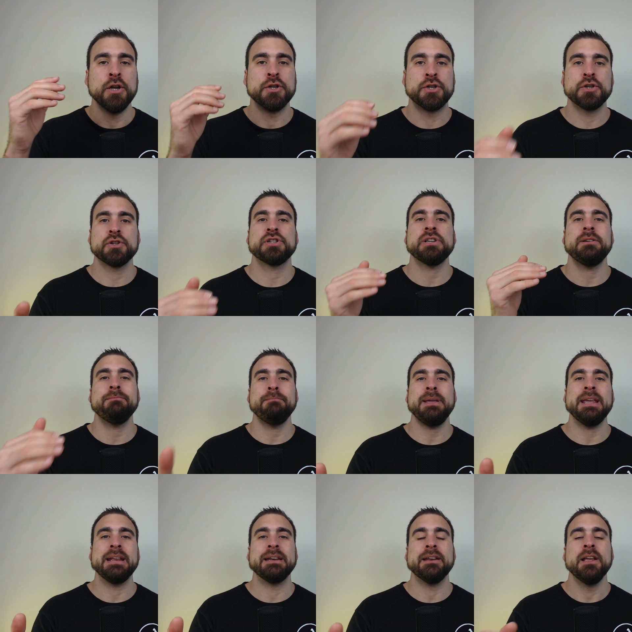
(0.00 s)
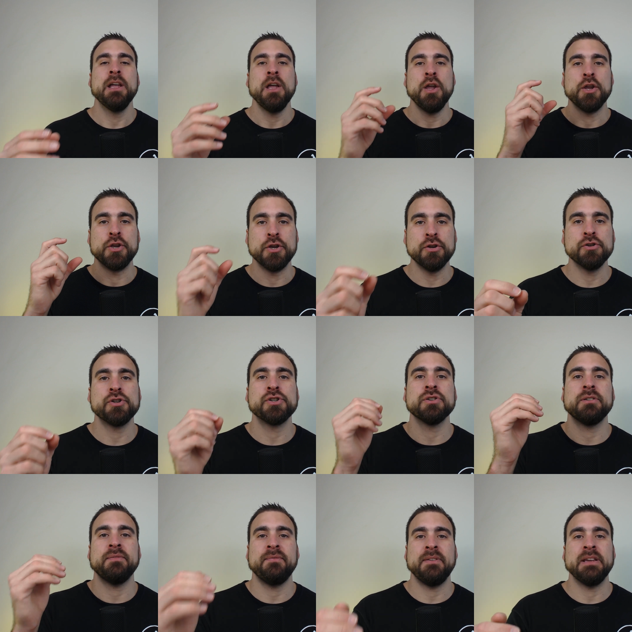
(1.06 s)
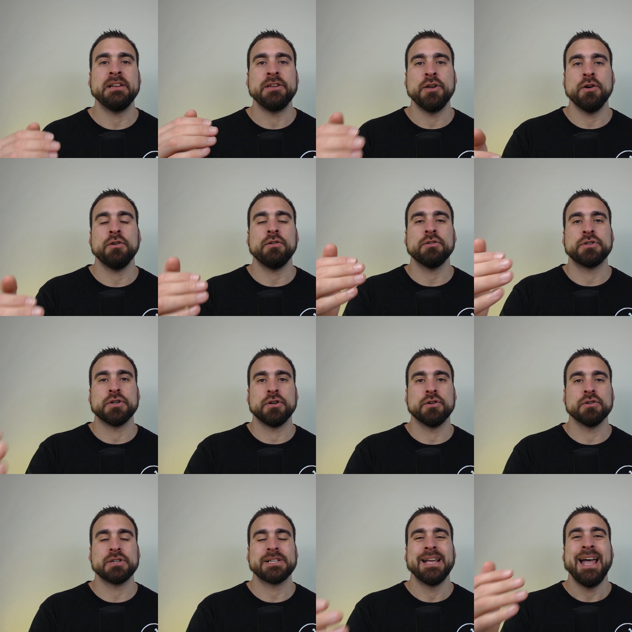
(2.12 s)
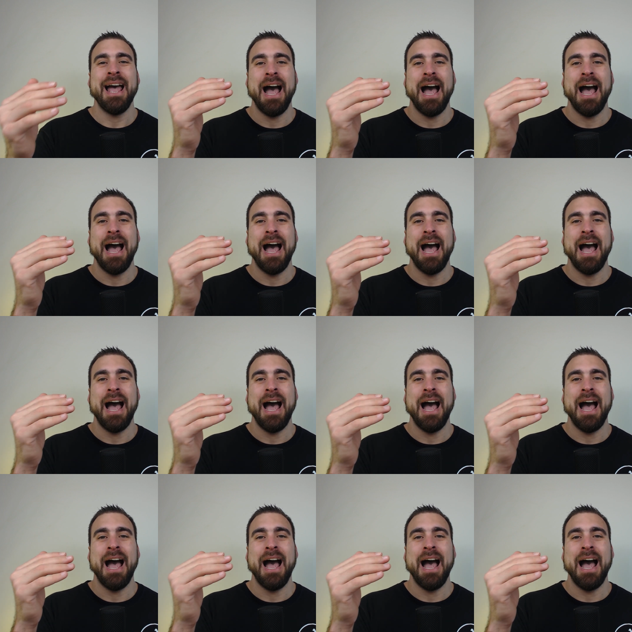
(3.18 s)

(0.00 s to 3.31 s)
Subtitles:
doesn't mean you should feed your dogs